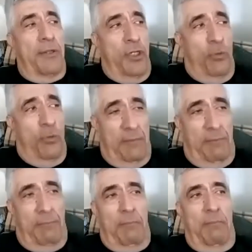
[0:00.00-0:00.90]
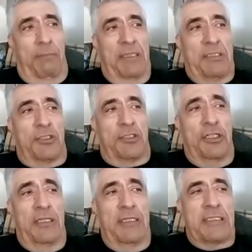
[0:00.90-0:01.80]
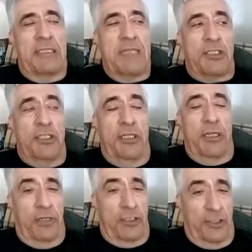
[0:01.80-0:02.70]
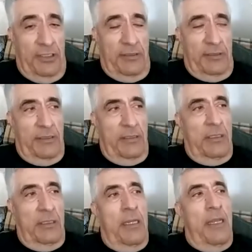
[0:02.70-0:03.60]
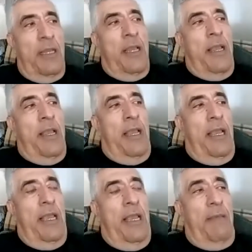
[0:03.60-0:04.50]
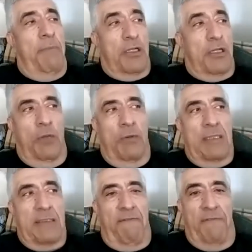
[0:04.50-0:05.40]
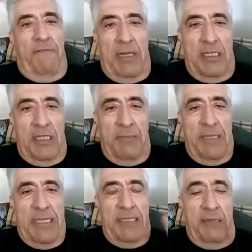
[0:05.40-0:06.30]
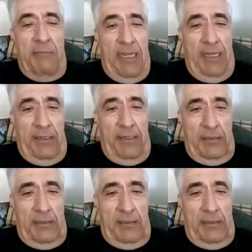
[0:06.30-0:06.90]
knew it, but she seems like she encouraged it uh, because he was very intimidating man.